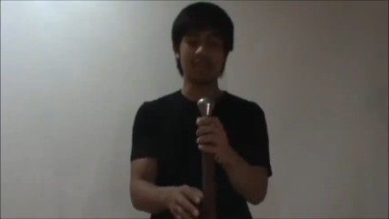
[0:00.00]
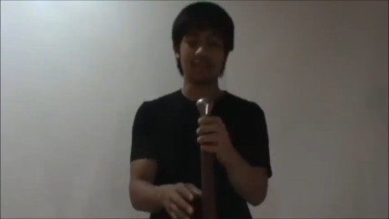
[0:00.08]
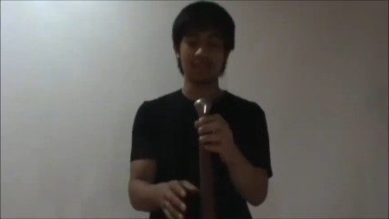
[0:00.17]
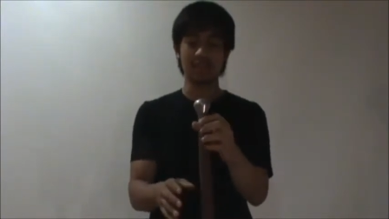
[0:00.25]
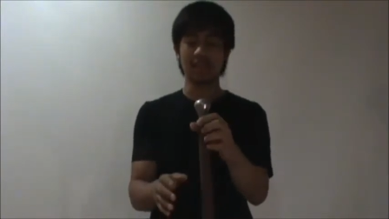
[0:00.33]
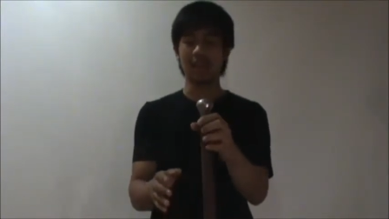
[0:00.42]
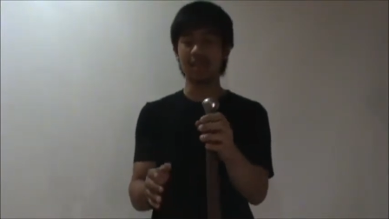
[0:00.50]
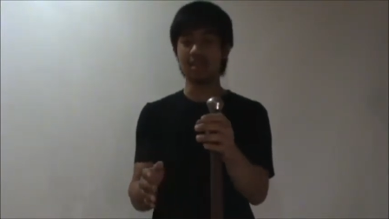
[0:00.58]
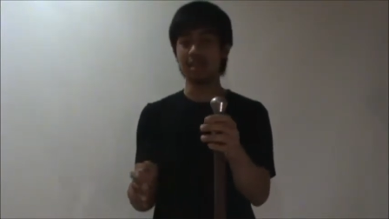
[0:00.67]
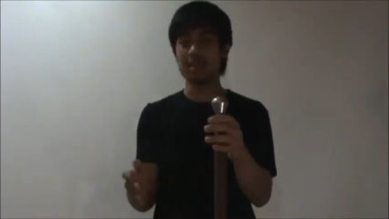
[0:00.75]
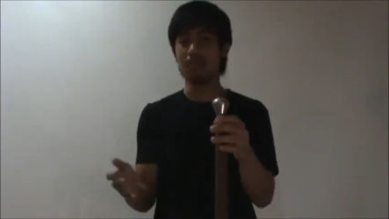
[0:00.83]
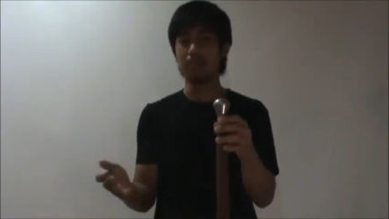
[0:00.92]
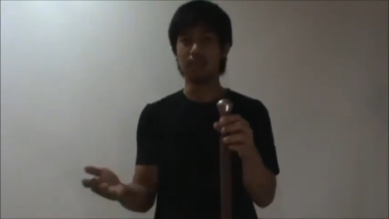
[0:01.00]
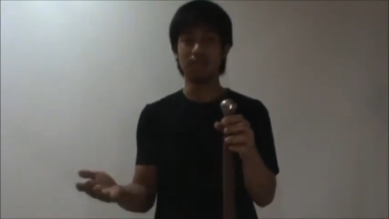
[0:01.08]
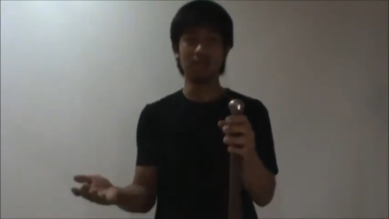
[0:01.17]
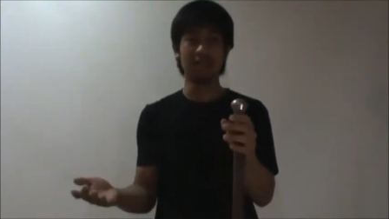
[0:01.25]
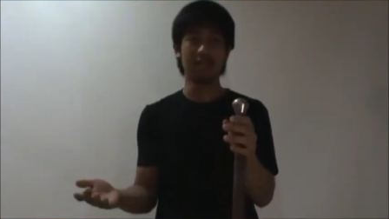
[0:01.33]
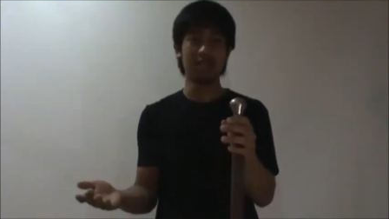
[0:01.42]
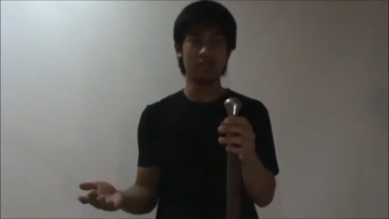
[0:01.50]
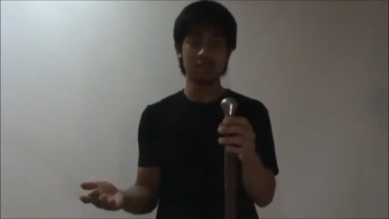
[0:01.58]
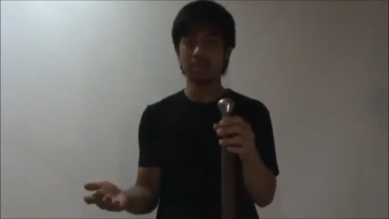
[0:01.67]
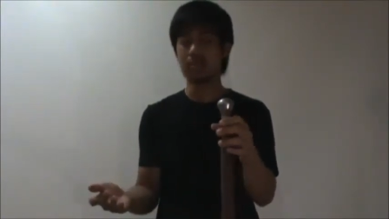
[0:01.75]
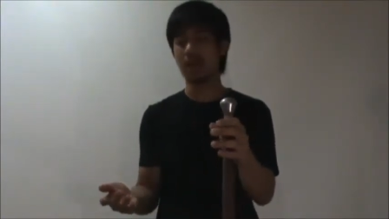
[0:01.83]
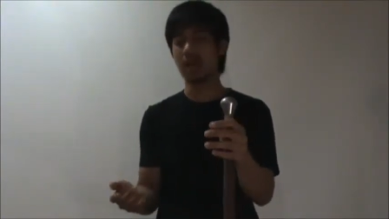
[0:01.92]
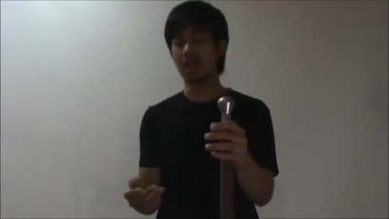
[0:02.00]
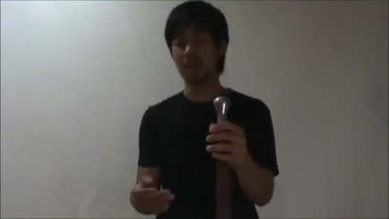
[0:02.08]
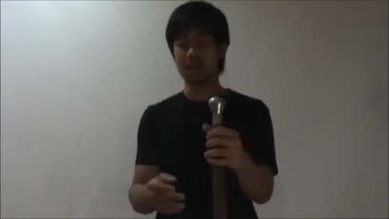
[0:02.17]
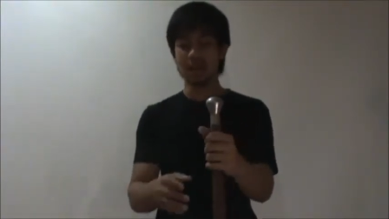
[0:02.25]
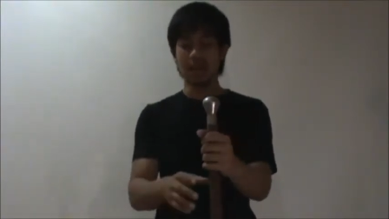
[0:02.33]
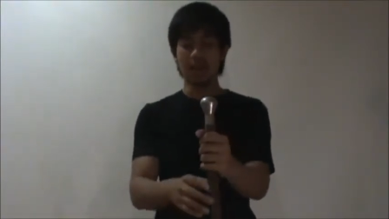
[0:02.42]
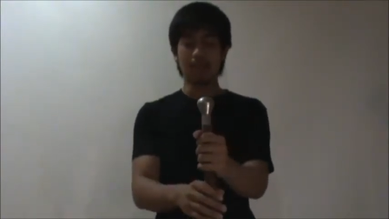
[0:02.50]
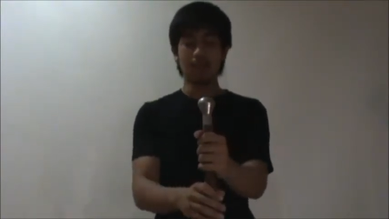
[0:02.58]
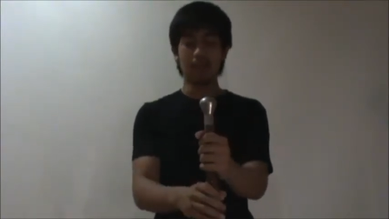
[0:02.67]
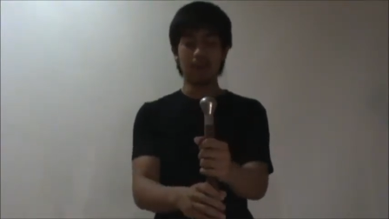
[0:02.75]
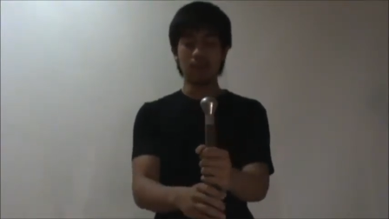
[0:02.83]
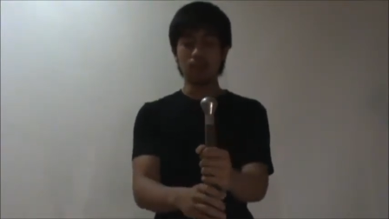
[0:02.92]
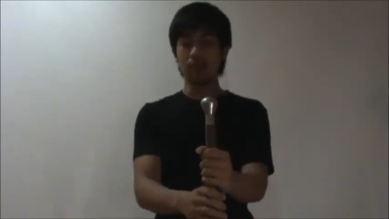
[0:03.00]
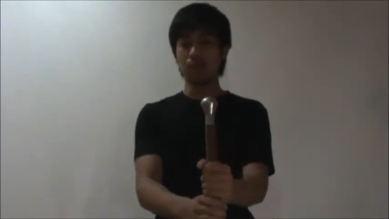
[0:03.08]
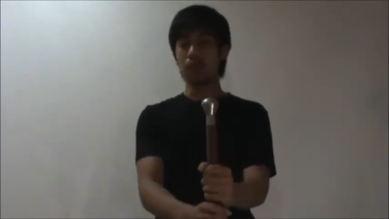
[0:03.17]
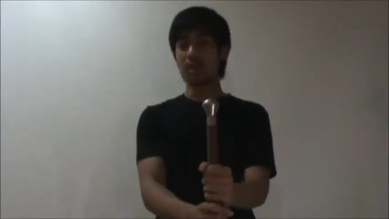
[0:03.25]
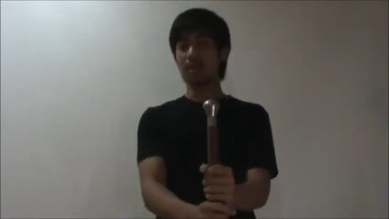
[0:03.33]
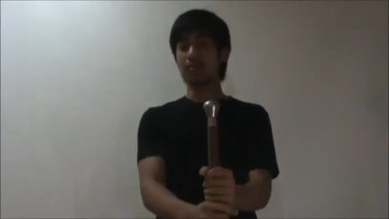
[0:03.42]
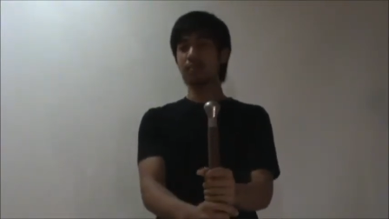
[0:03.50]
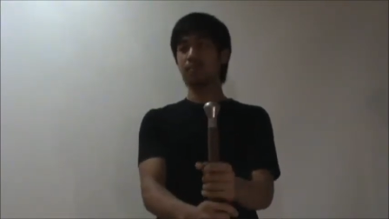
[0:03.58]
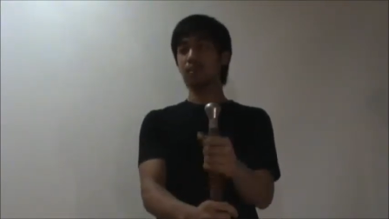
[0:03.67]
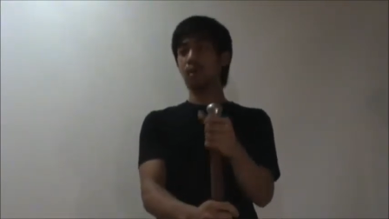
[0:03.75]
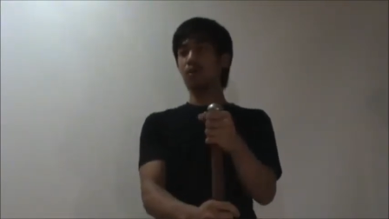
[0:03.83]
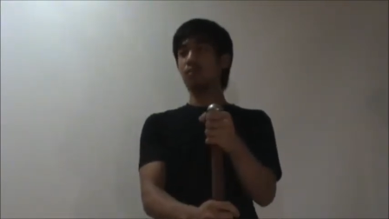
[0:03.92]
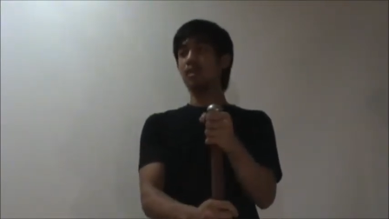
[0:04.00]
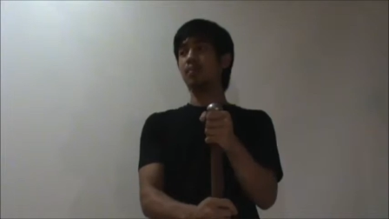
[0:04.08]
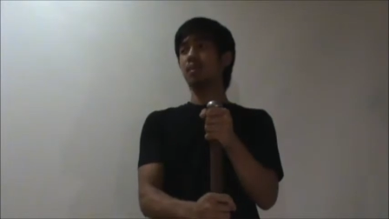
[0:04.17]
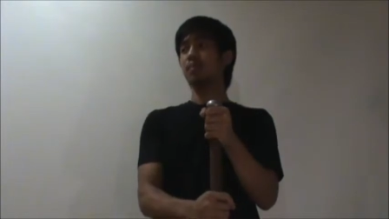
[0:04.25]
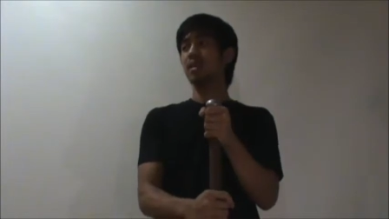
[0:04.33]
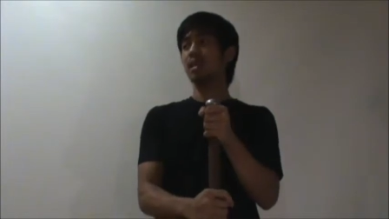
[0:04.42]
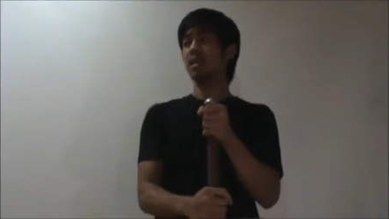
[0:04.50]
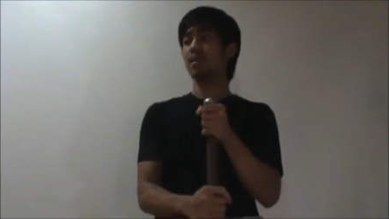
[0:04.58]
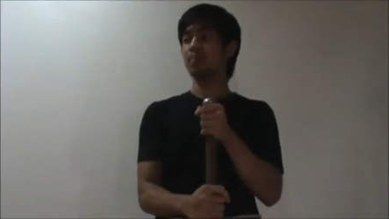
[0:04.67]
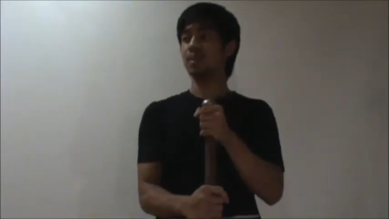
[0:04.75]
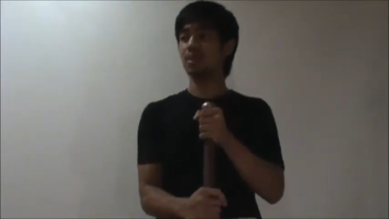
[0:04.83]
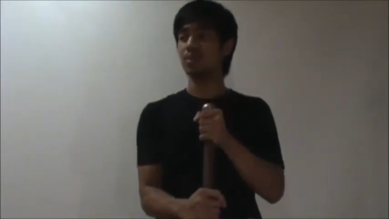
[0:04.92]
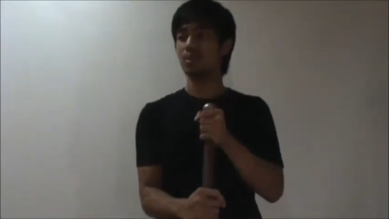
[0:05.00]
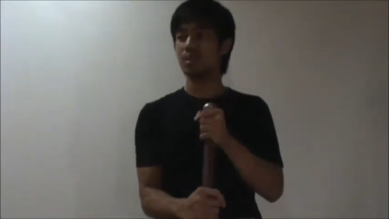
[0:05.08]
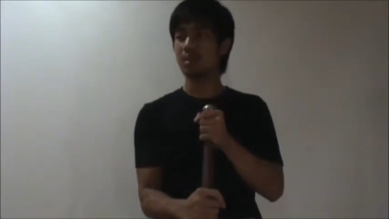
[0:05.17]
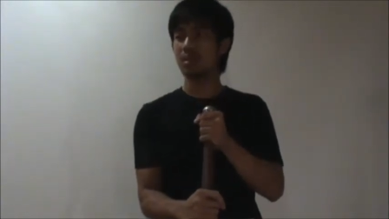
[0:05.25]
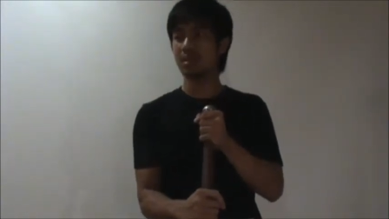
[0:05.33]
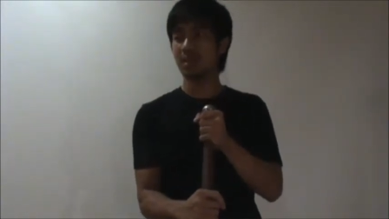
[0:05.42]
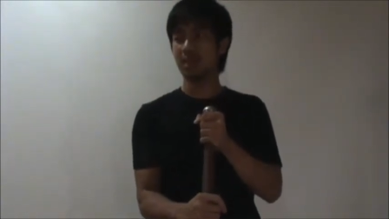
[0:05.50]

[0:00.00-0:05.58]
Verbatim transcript: I haven't gotten the opportunity to spar. But we will hopefully be meeting up soon,